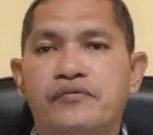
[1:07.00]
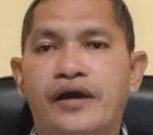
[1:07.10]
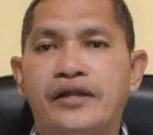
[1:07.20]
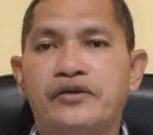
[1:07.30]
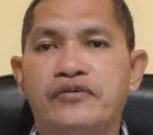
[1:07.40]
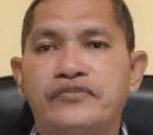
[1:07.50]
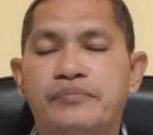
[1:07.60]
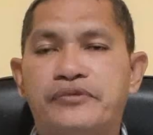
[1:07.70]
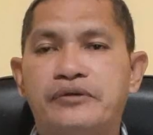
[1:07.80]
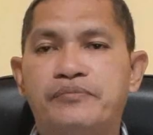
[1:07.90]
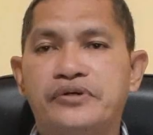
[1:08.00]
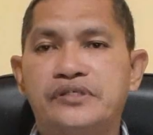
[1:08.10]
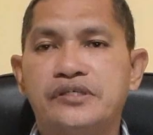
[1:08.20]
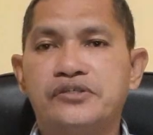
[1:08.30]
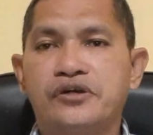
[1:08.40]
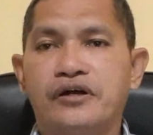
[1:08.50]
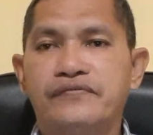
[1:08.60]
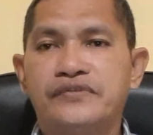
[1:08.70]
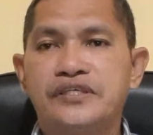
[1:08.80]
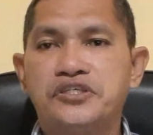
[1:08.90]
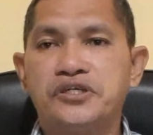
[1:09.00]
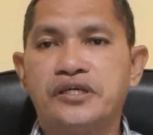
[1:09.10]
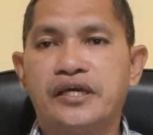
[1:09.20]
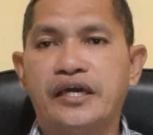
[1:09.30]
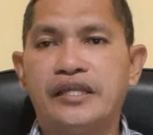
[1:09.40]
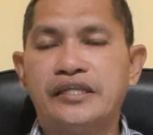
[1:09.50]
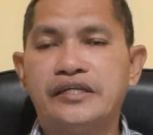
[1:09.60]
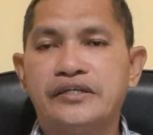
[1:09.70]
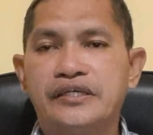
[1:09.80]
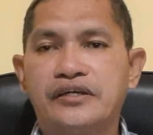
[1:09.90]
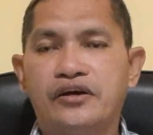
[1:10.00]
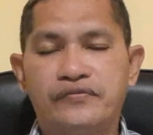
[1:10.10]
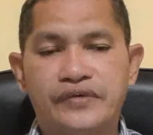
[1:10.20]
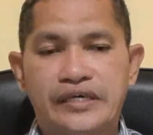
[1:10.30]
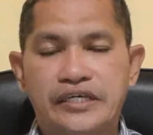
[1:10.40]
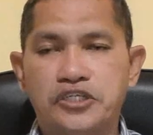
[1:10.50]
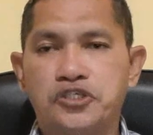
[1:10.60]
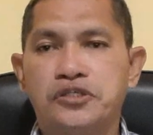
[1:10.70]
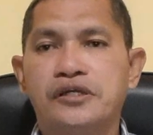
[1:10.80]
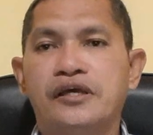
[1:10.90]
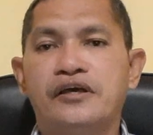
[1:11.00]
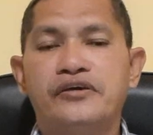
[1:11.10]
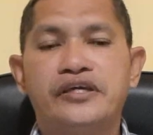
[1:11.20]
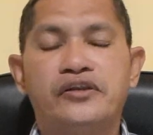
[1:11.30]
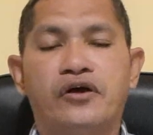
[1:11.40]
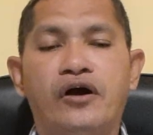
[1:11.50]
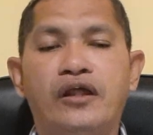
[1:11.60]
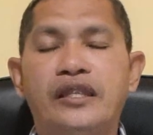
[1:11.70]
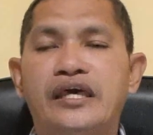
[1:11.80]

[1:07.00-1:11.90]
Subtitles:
one of the purposes of teaching and learning of English in all